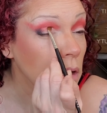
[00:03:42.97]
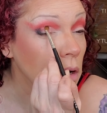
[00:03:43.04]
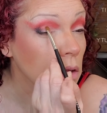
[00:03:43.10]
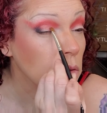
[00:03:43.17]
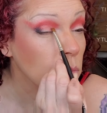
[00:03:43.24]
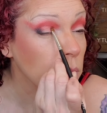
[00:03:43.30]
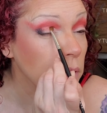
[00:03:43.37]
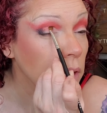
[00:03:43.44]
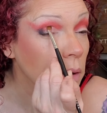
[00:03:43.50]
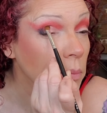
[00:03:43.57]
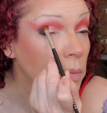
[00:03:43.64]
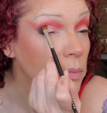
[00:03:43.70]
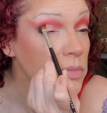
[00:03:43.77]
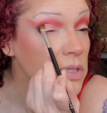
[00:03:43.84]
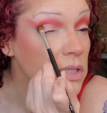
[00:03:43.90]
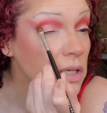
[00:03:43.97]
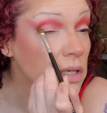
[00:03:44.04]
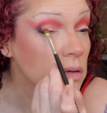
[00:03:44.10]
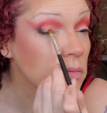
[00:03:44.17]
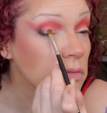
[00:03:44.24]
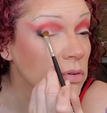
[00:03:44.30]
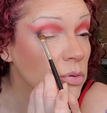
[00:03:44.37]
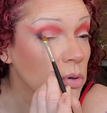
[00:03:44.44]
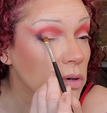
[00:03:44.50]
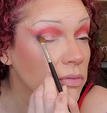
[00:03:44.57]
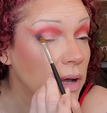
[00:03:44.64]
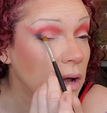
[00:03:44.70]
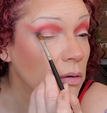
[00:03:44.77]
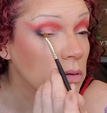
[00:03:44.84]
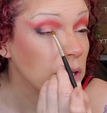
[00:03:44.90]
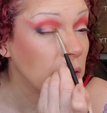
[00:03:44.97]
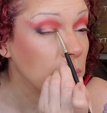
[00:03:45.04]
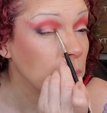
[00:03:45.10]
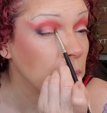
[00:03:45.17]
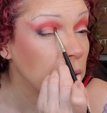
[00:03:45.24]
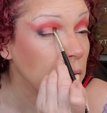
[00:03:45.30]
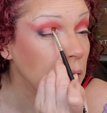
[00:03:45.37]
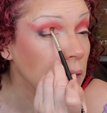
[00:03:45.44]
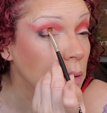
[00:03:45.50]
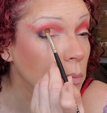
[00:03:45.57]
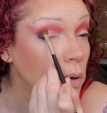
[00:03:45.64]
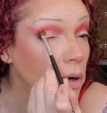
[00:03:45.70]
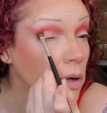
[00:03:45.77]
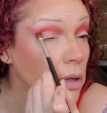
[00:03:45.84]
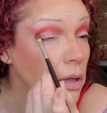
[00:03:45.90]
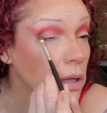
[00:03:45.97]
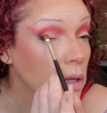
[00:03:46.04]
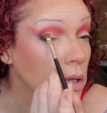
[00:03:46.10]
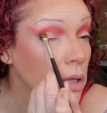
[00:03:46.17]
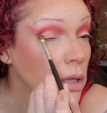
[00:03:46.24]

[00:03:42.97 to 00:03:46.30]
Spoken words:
all the way up. I'm just going to sort of outline my eyeball.